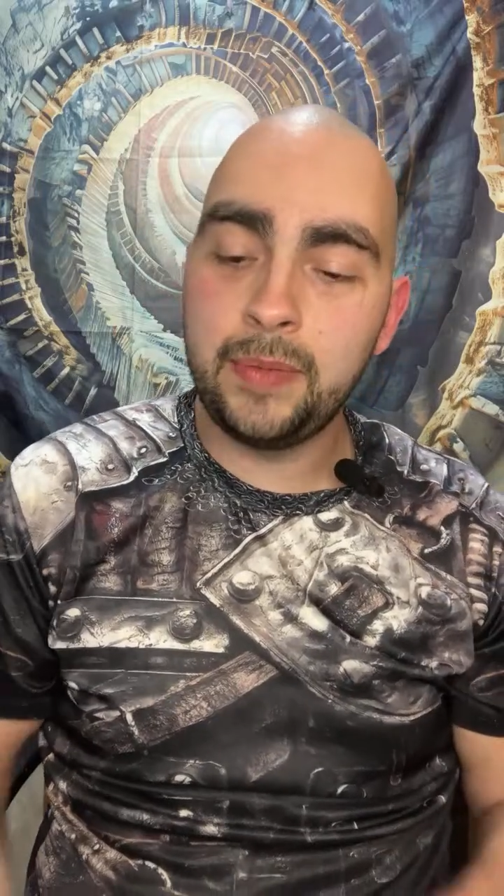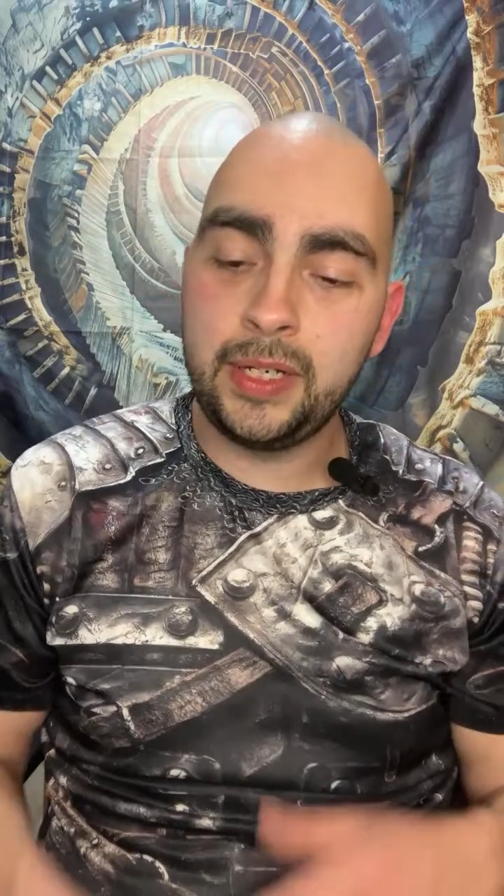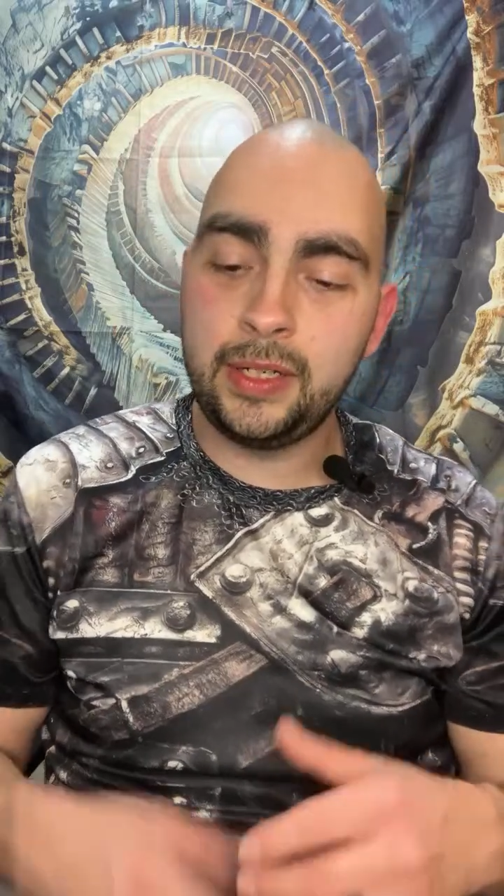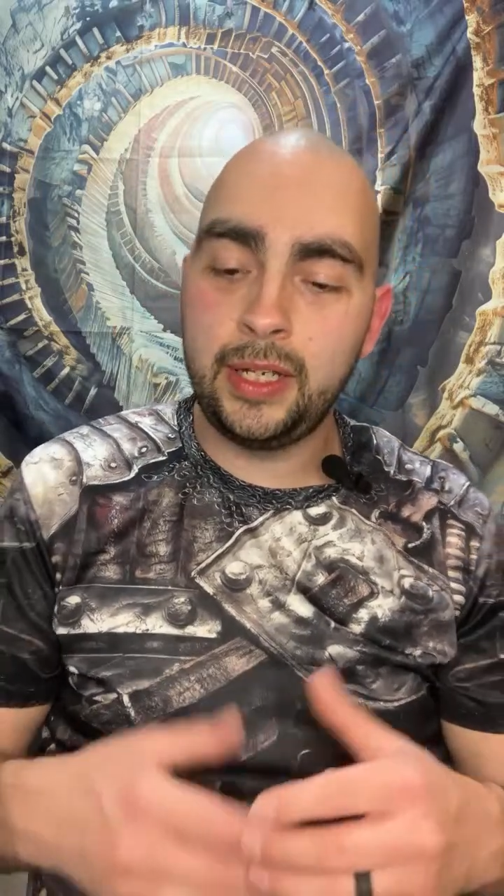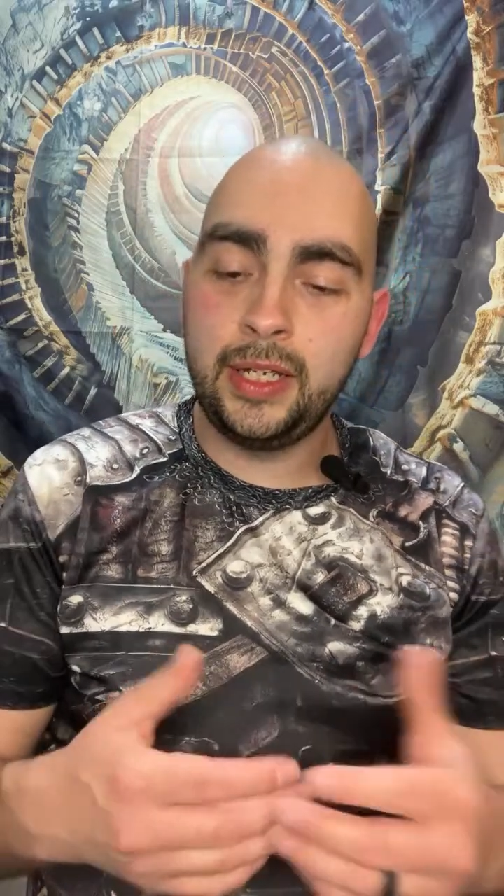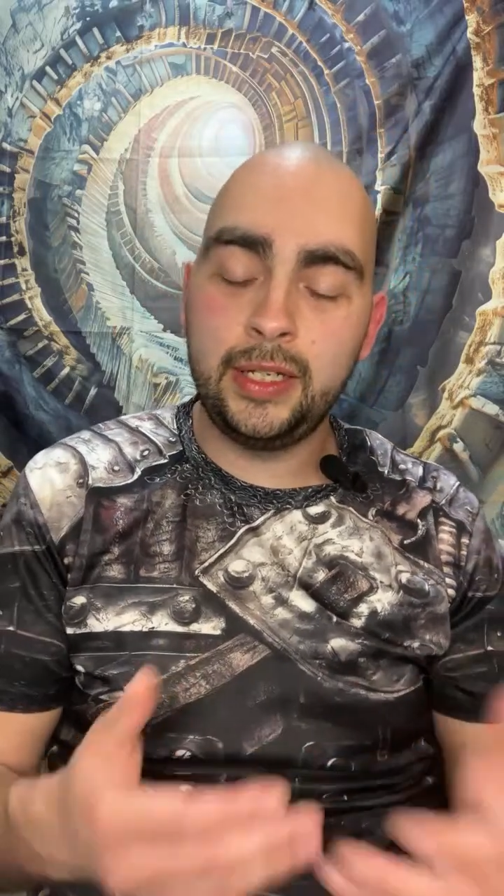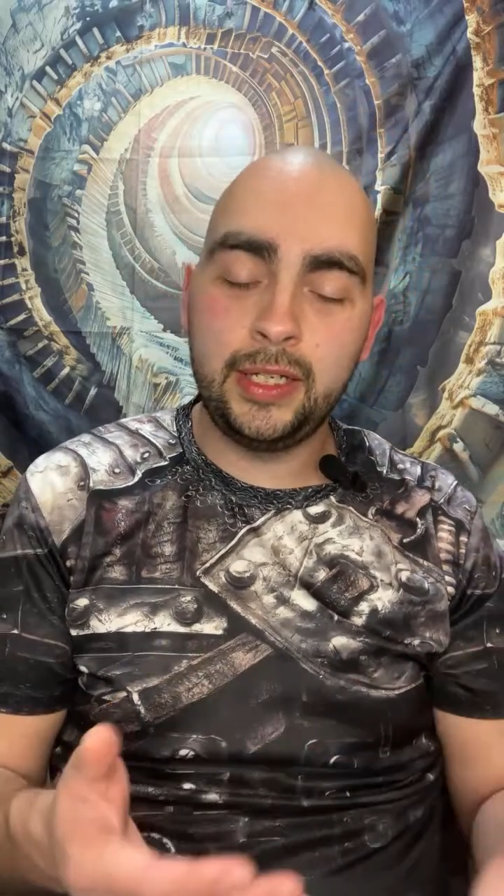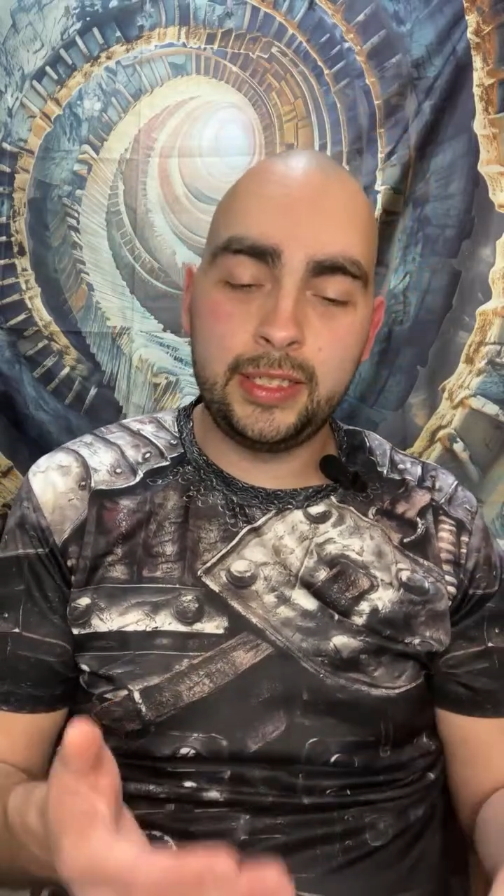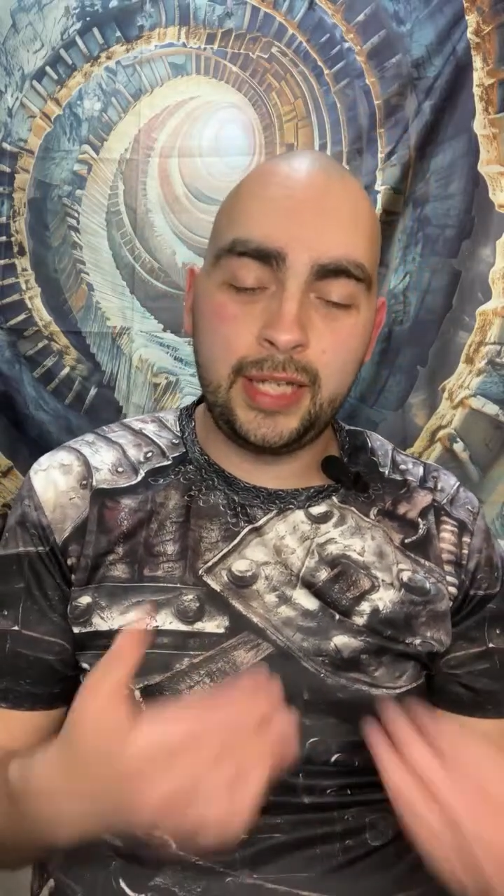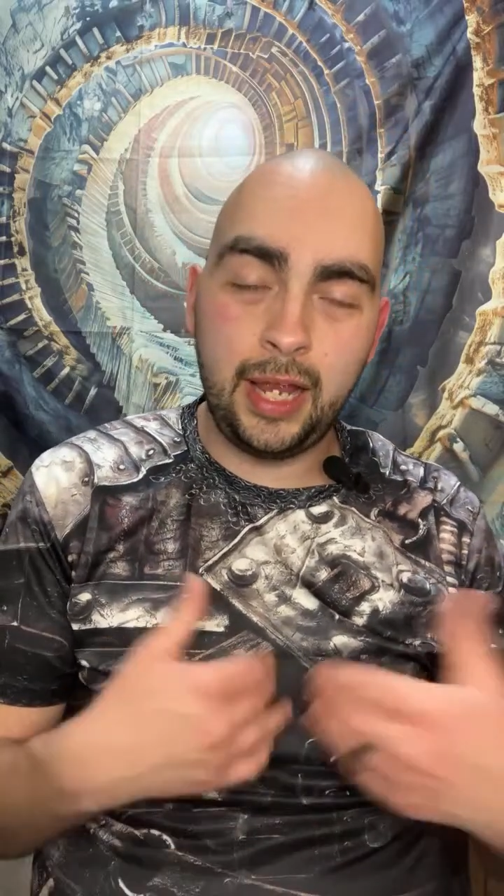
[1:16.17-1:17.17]
and
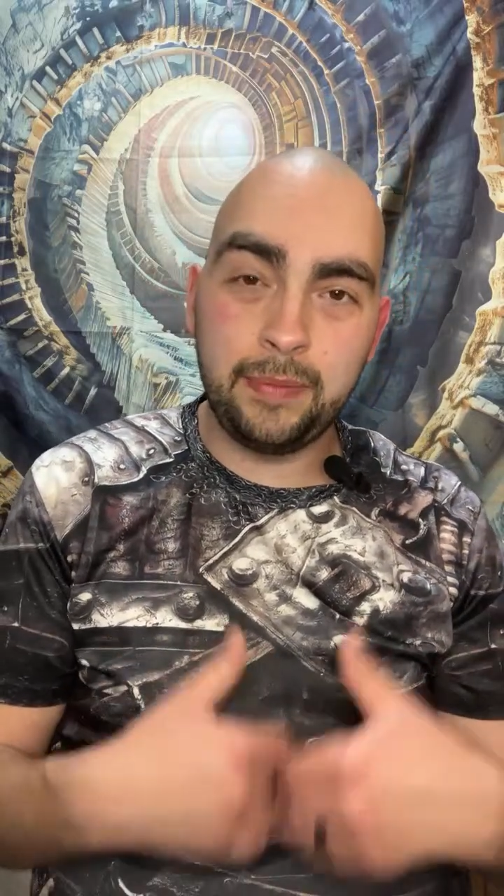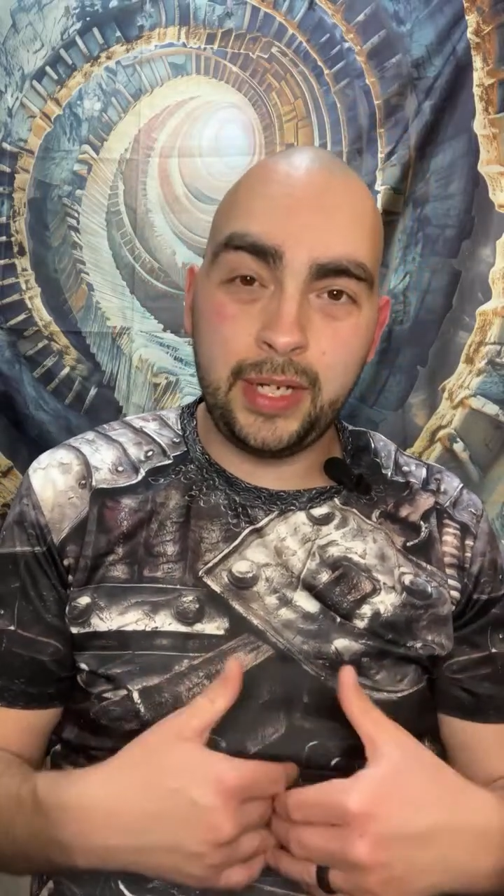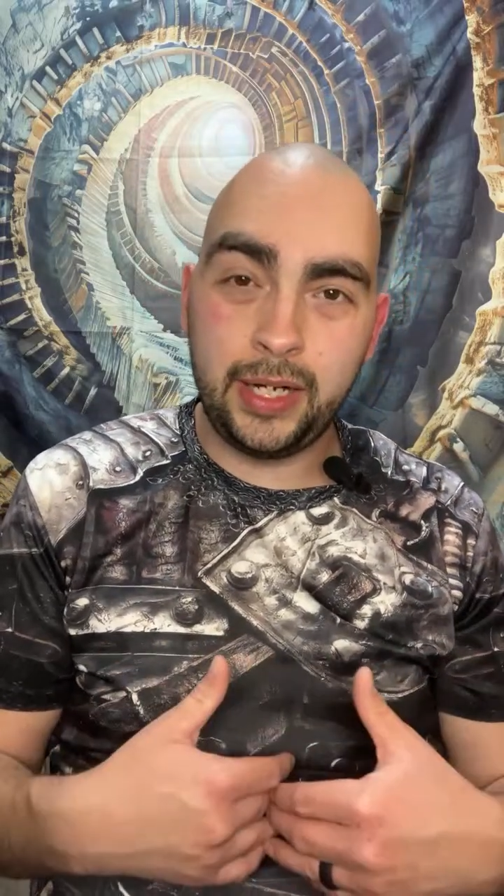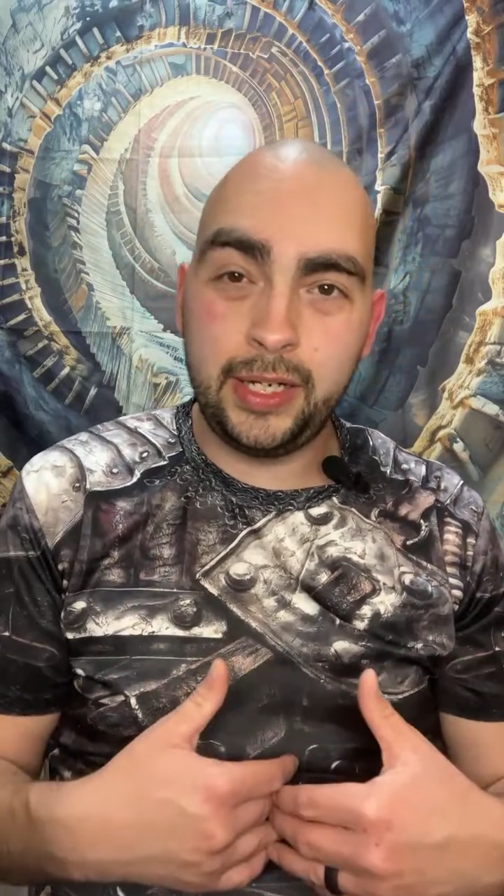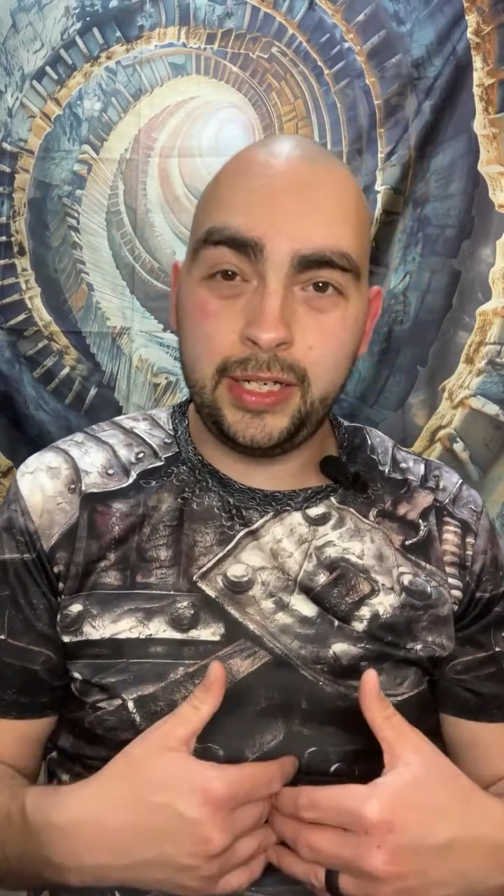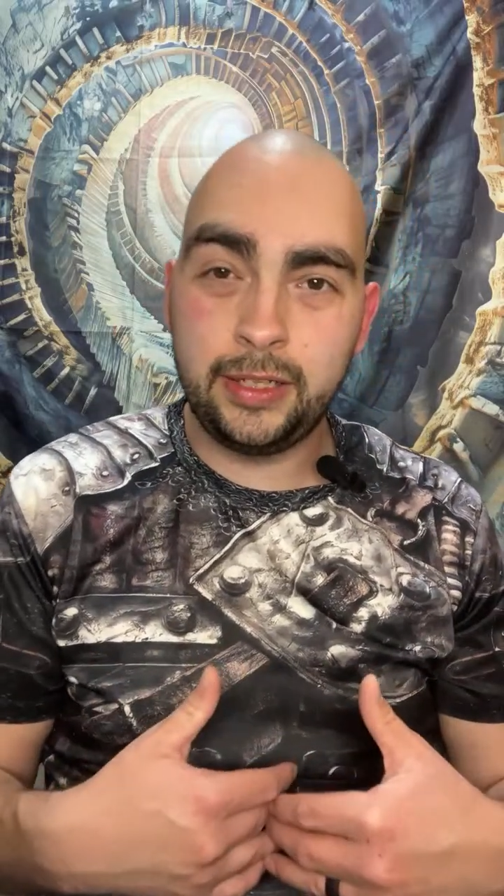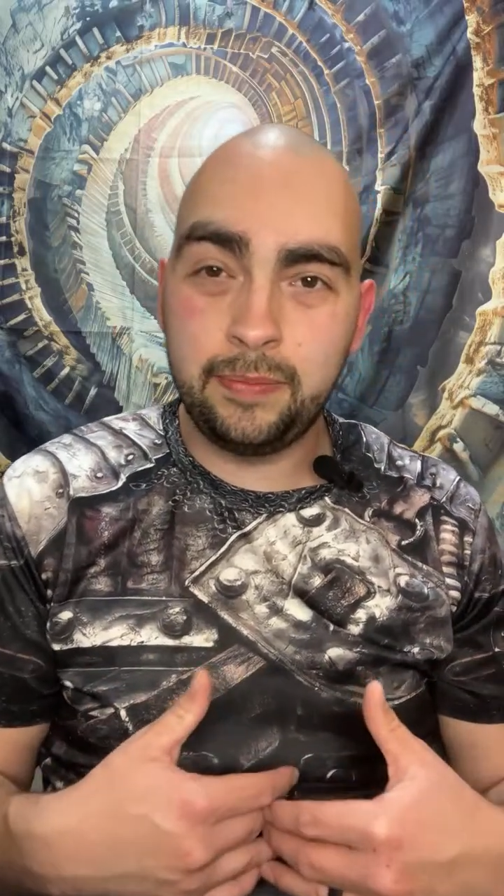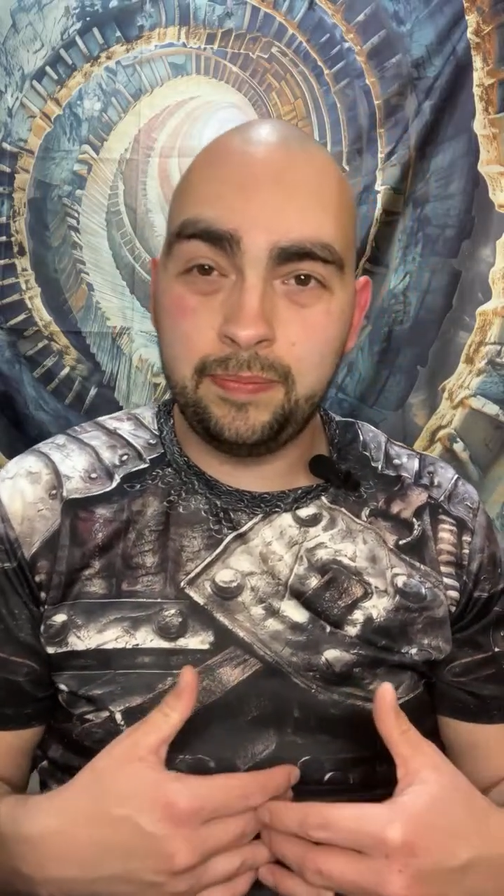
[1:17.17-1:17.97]
it's time that I need